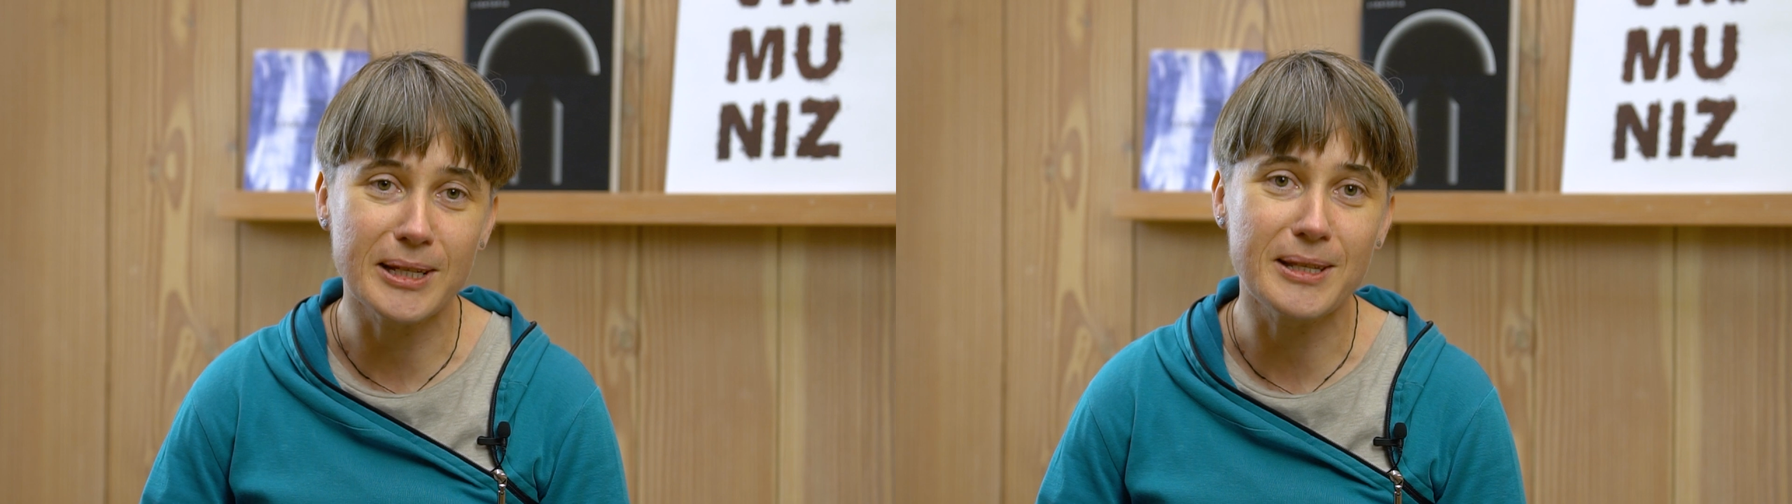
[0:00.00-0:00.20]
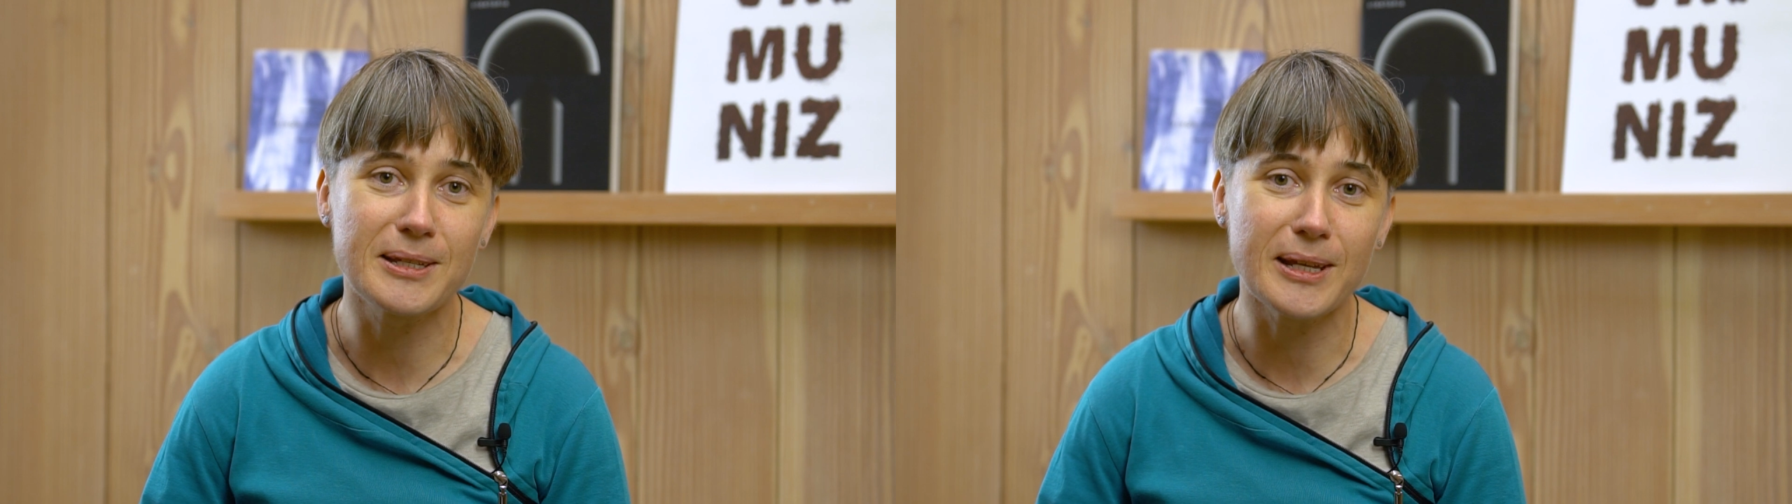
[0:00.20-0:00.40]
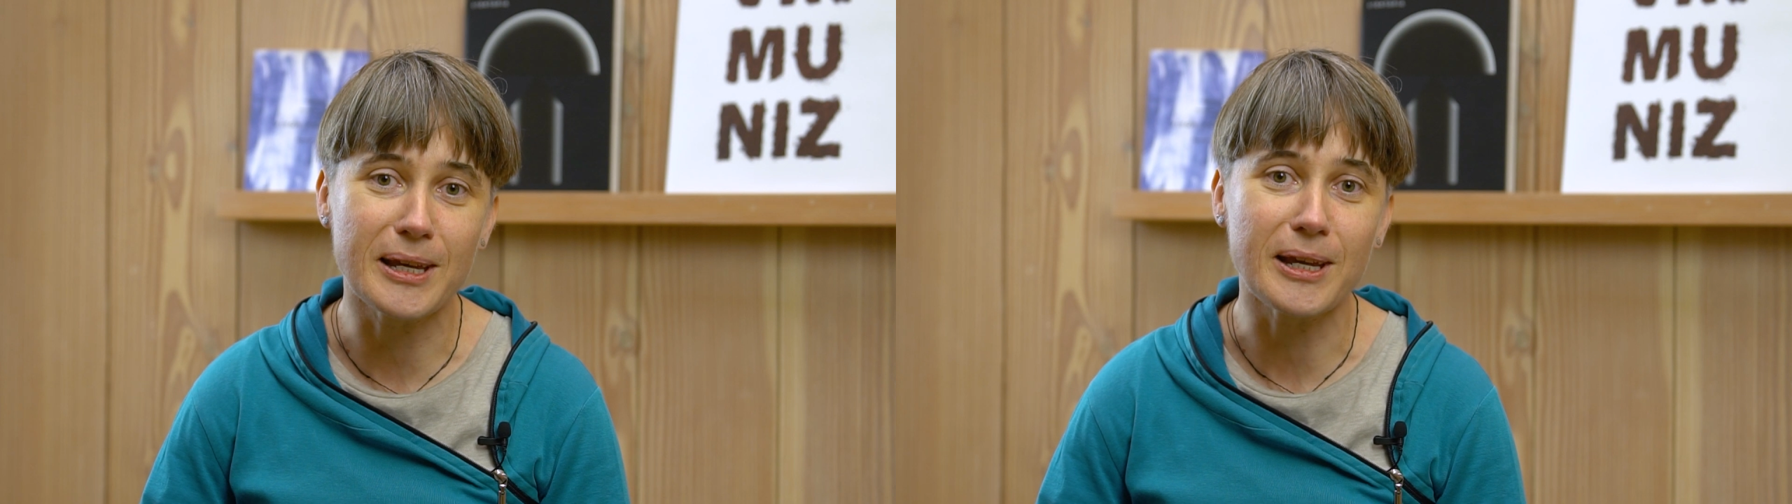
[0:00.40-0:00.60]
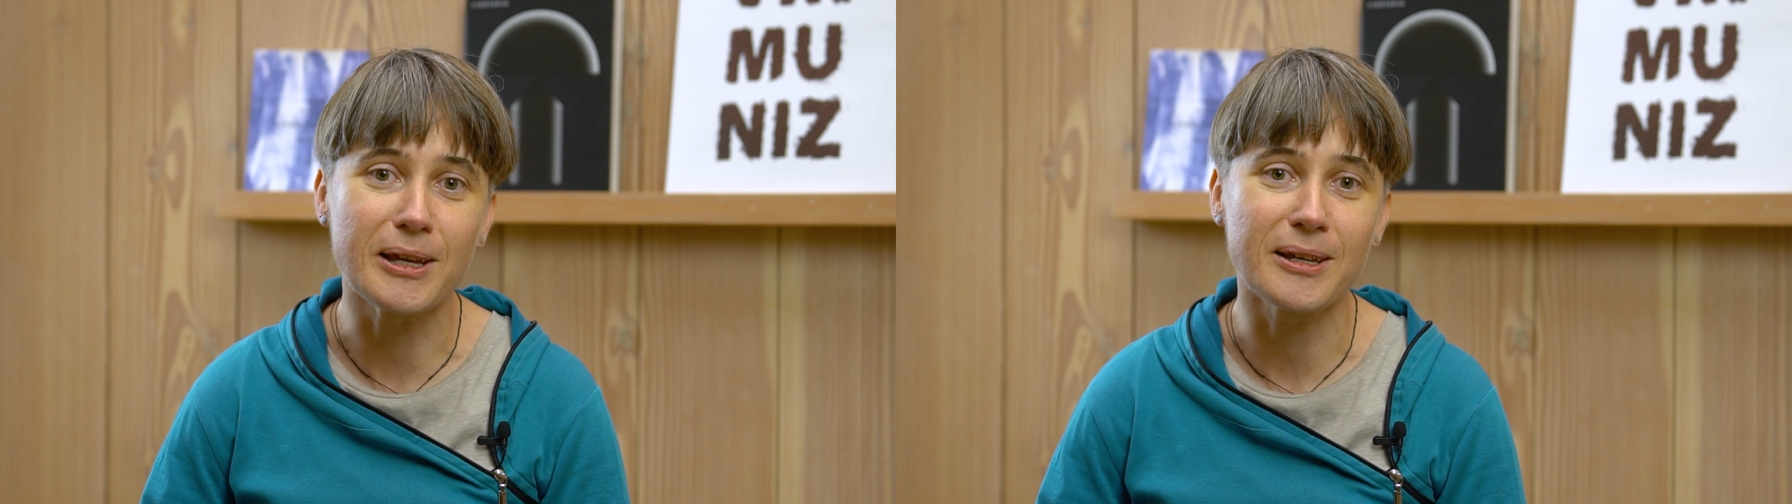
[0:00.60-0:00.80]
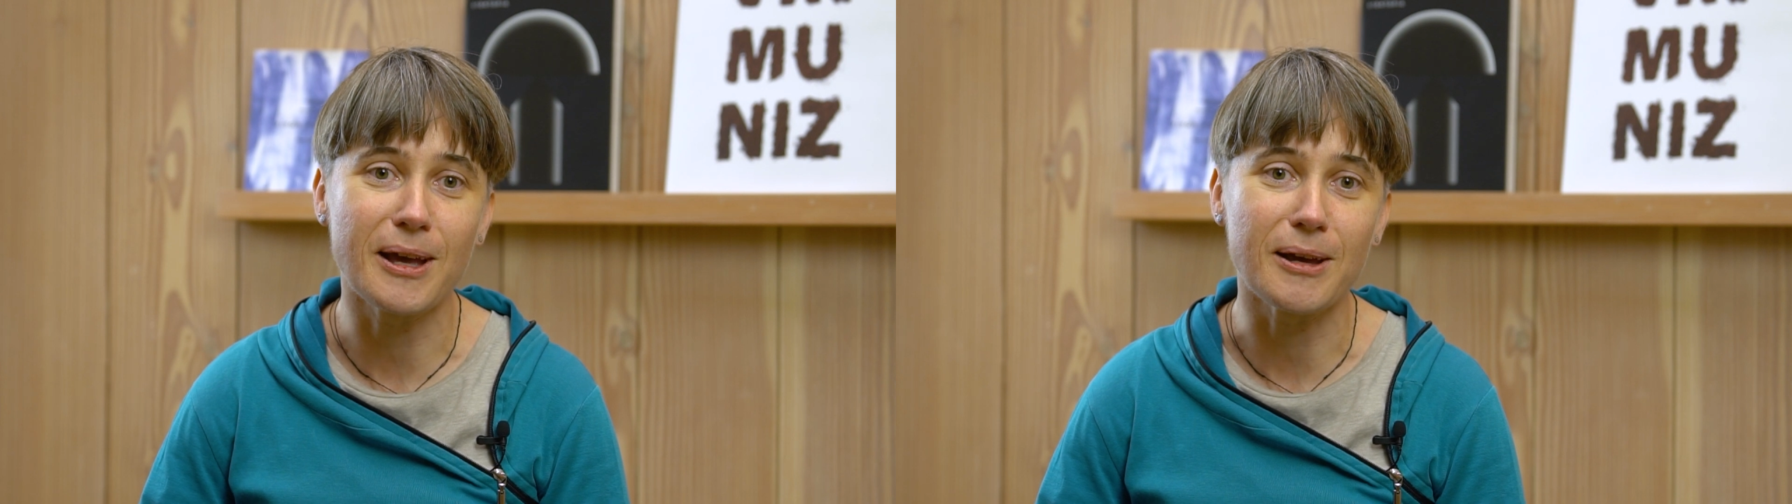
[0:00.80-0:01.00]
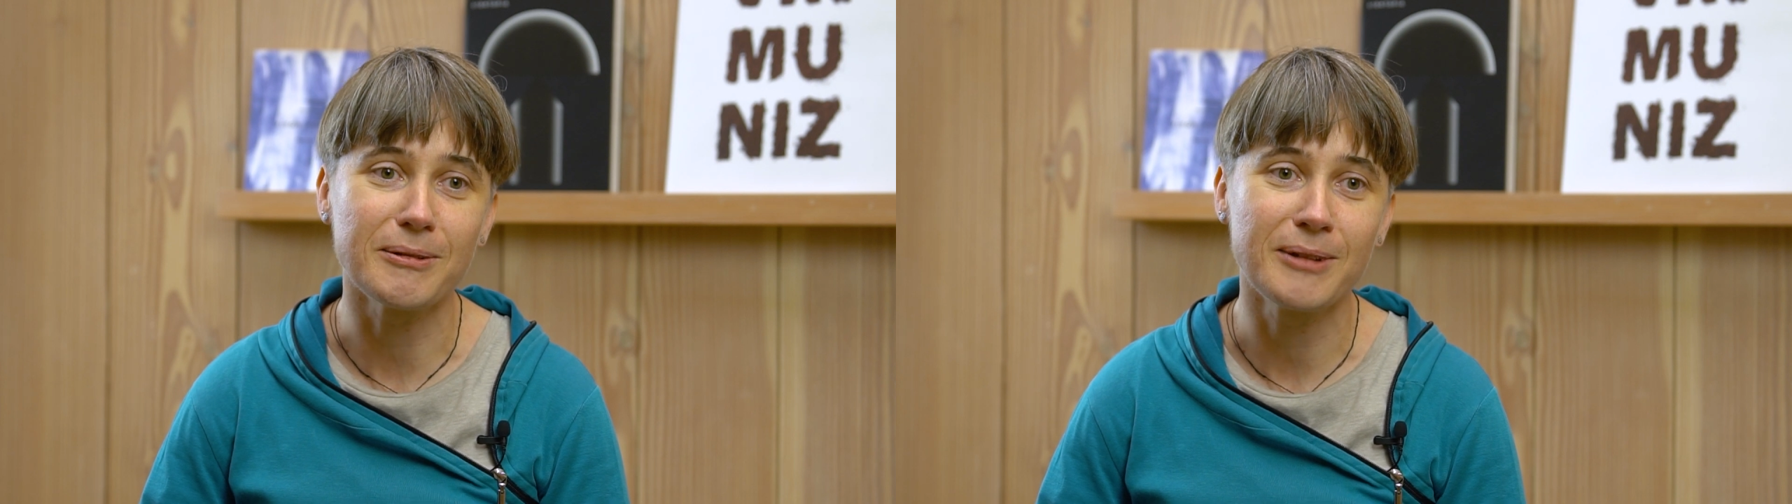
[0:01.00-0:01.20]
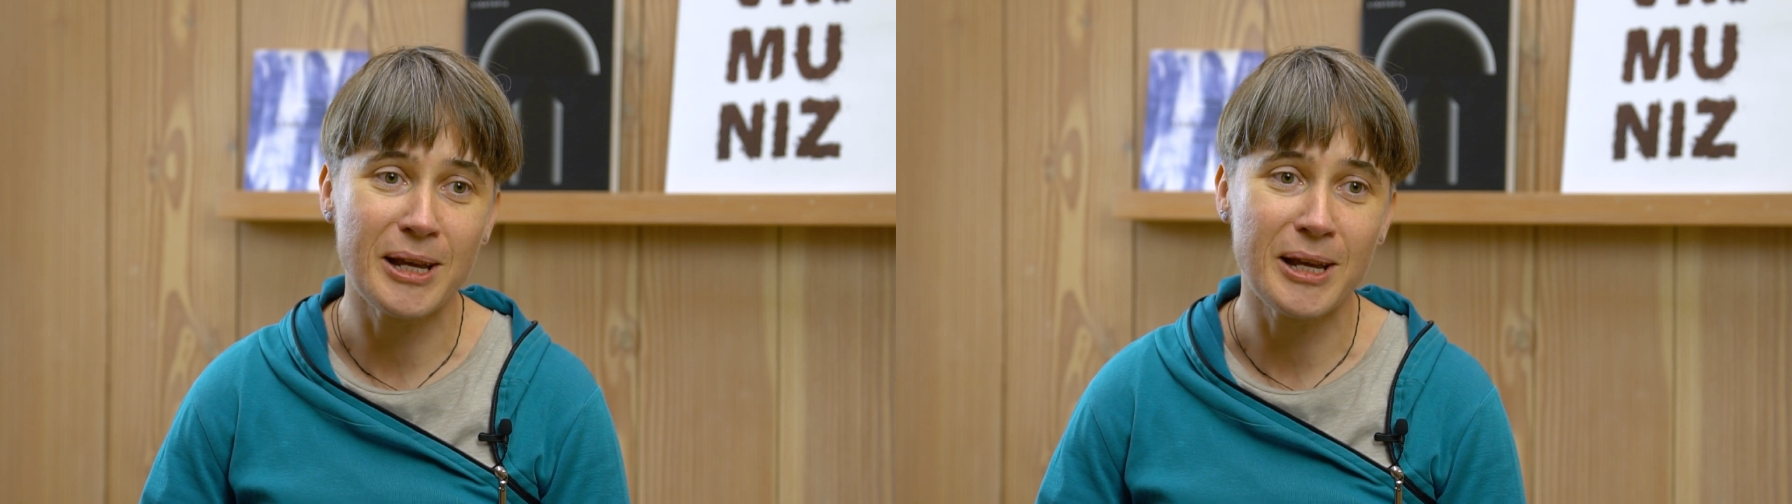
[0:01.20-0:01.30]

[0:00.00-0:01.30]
did the uh,